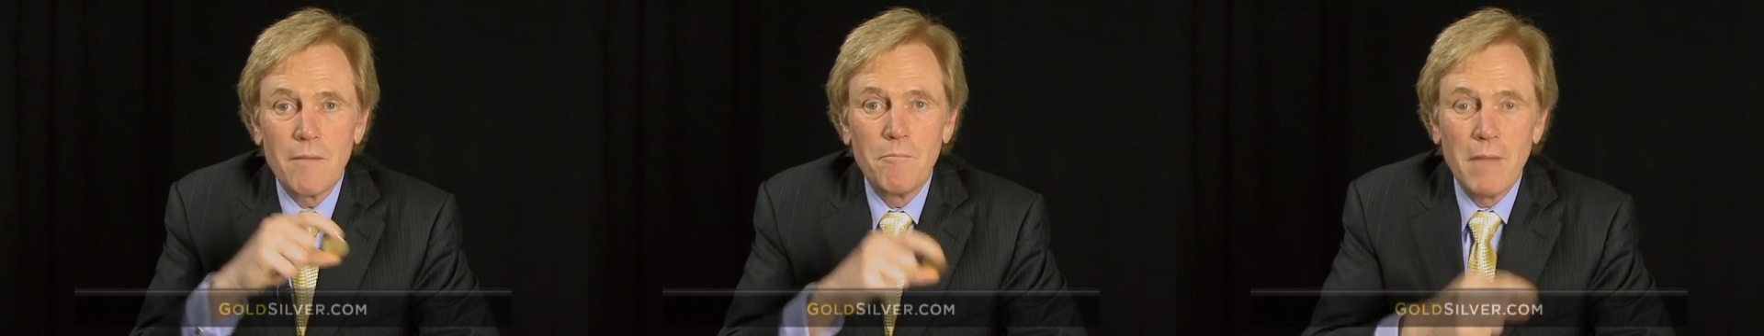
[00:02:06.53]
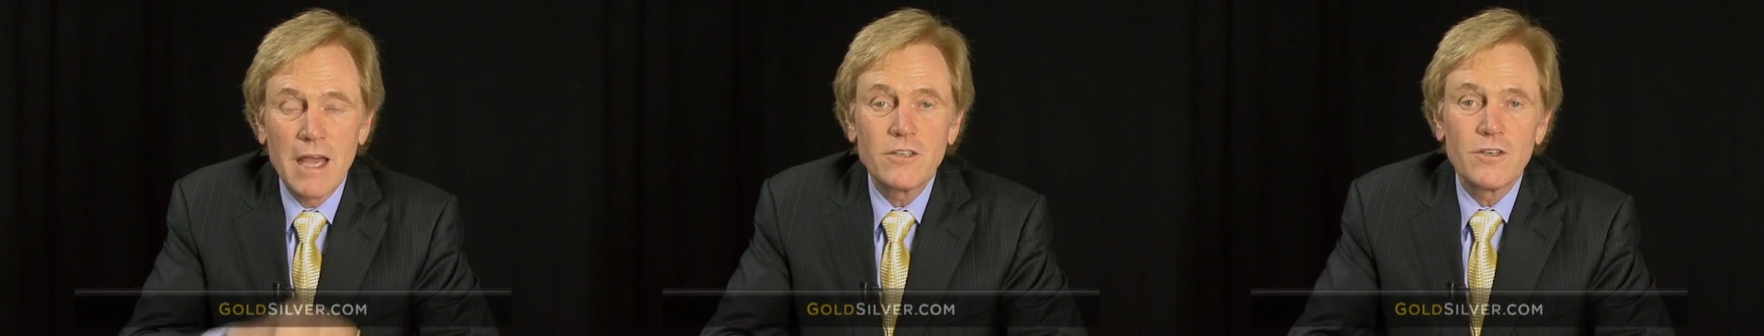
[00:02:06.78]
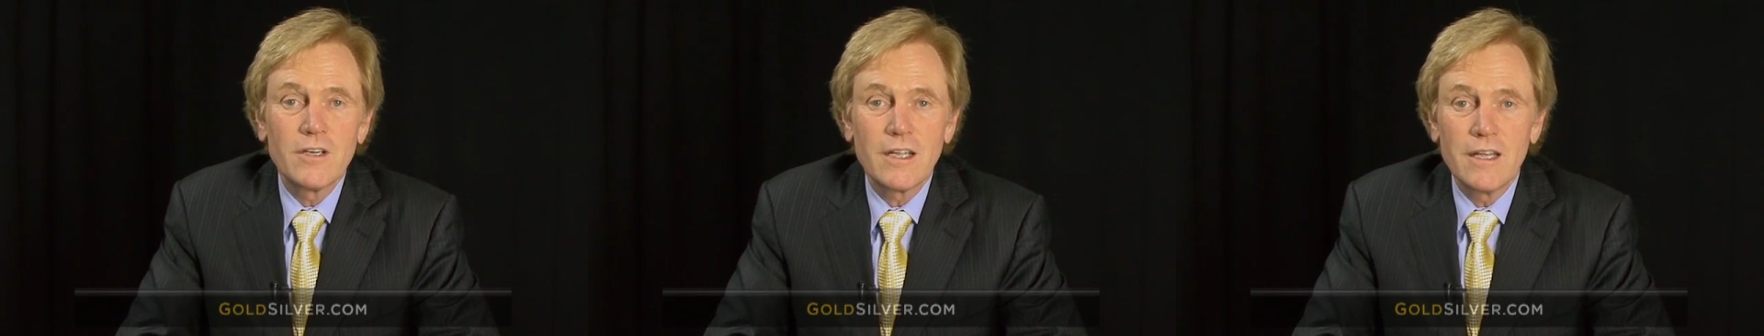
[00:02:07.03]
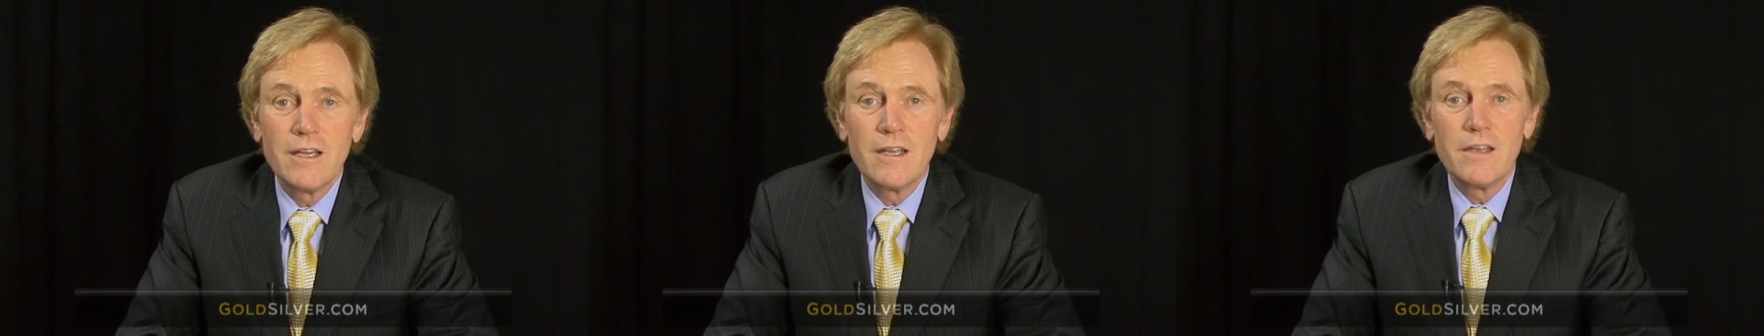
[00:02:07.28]
measured
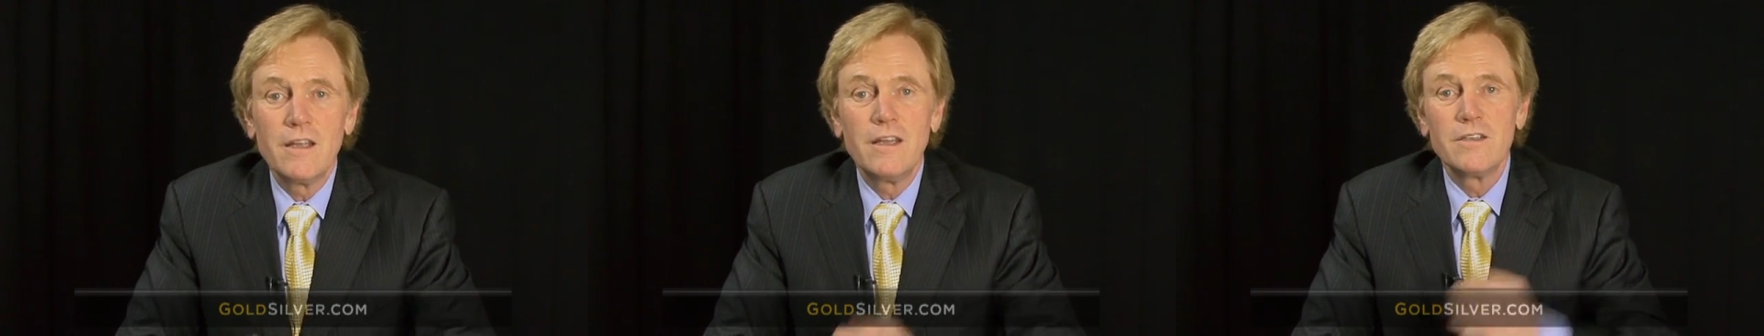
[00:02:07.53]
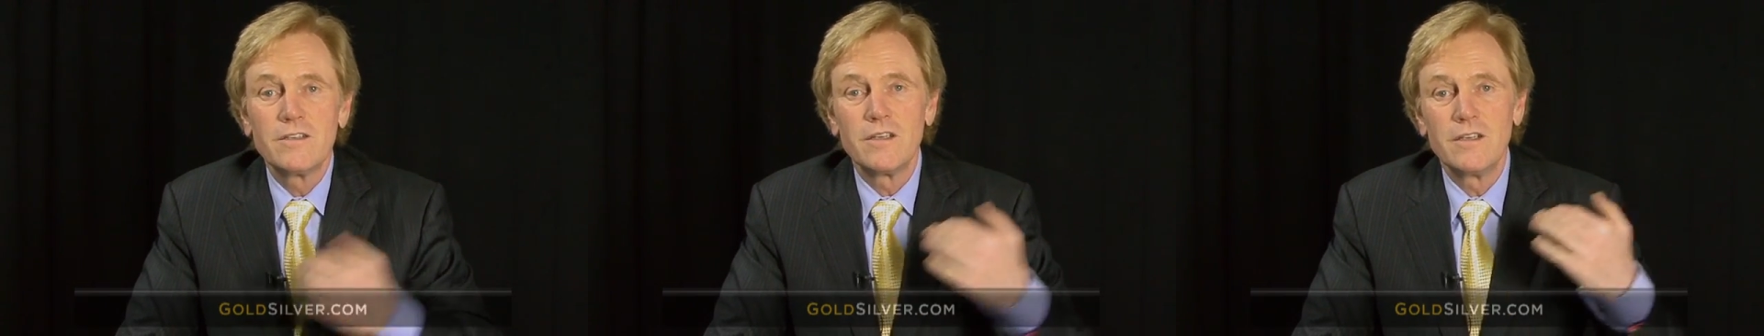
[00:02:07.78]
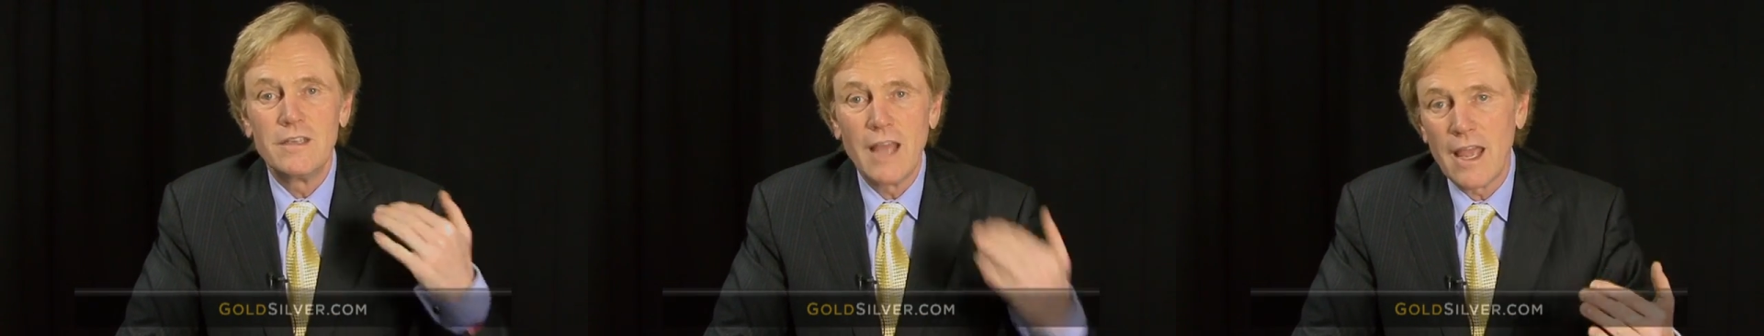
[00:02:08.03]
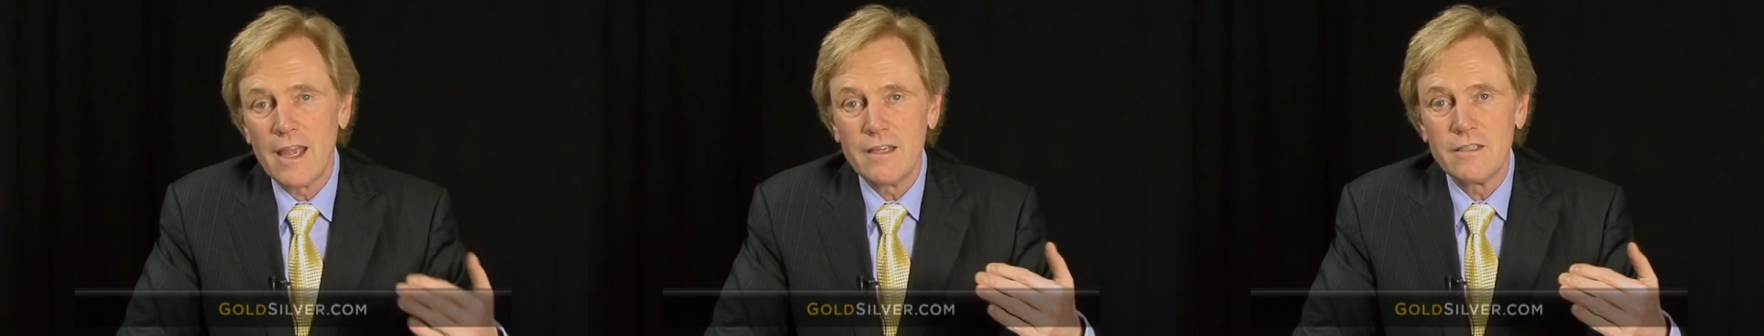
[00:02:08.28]
in
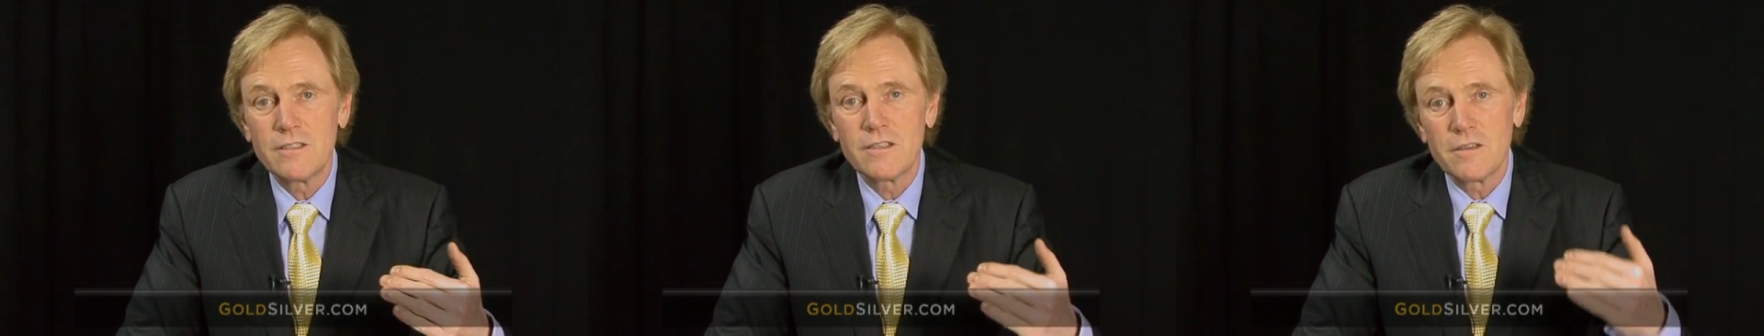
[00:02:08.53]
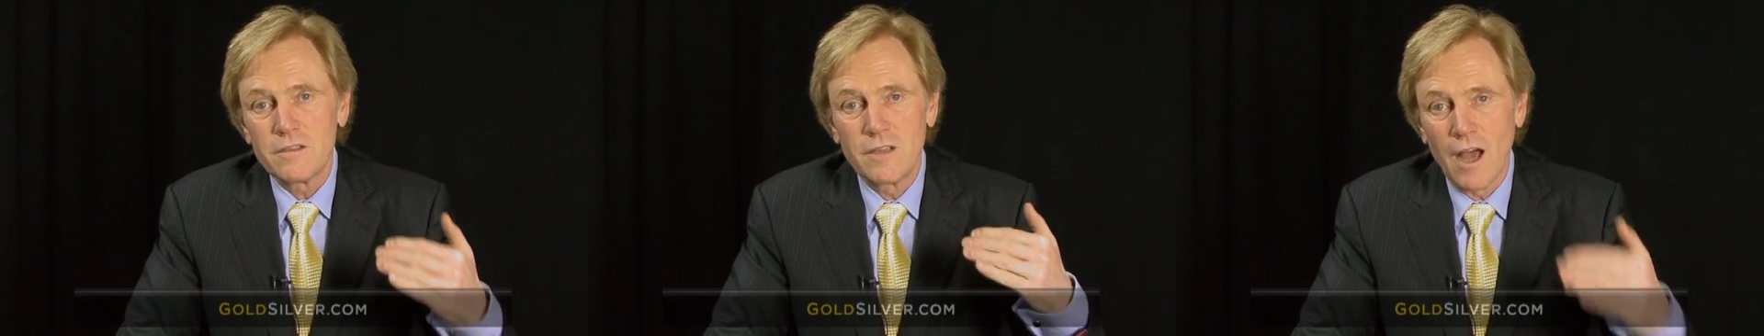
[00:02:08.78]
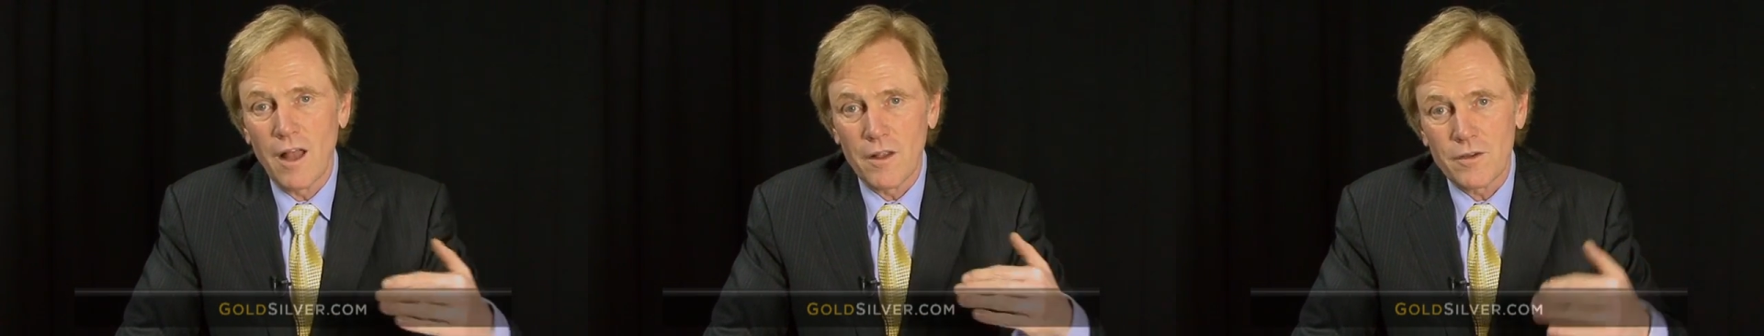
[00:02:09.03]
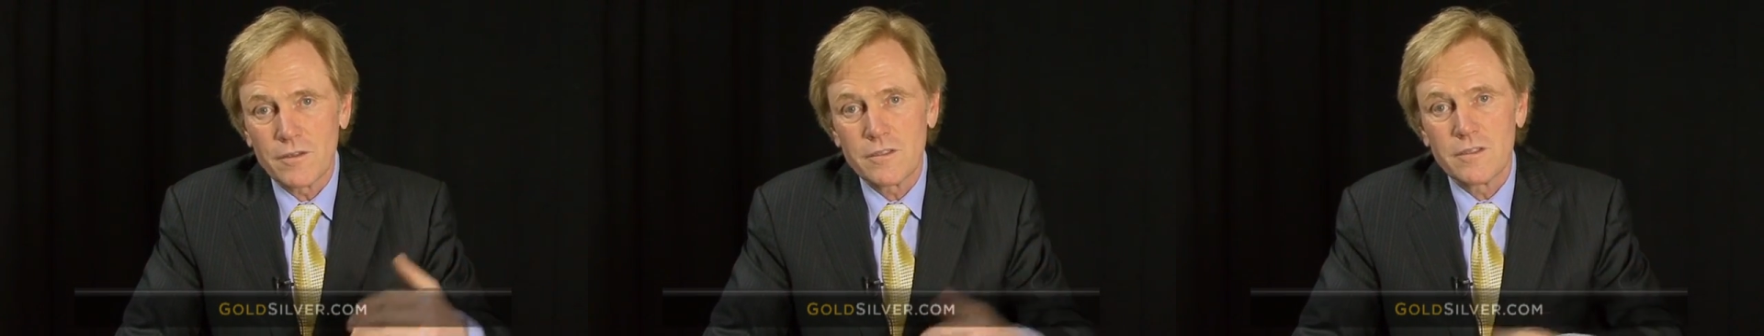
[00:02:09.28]
today's
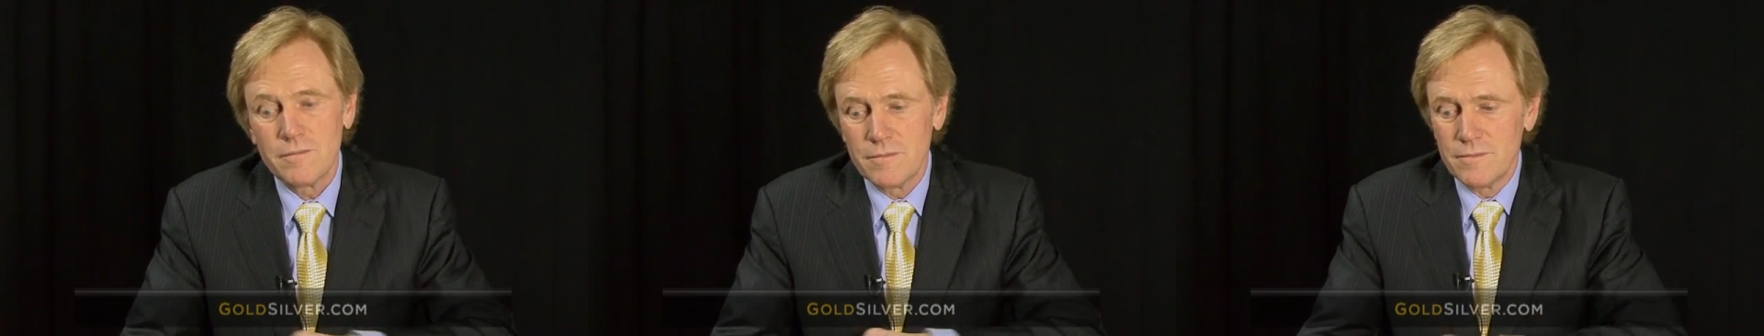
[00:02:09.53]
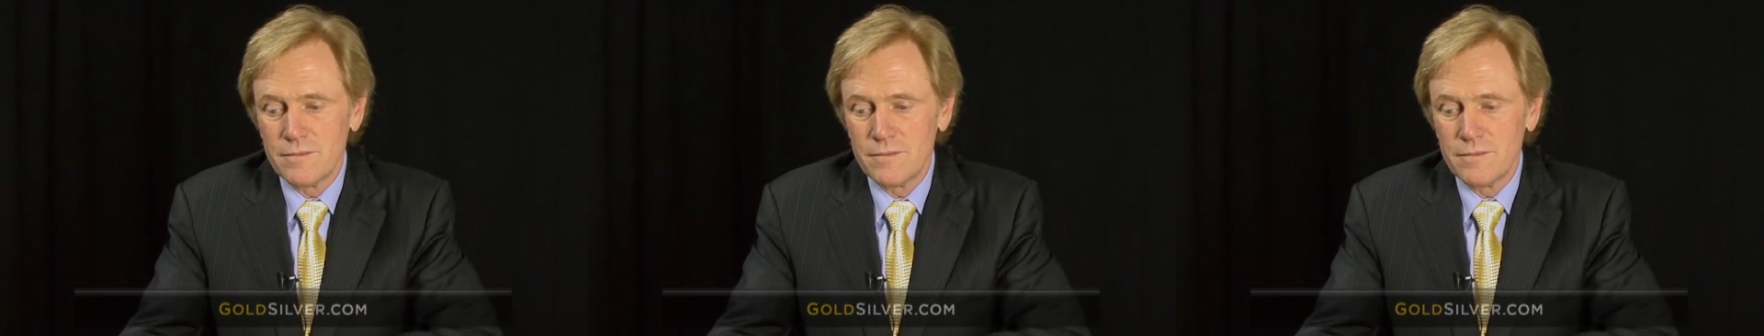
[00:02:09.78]
dollars.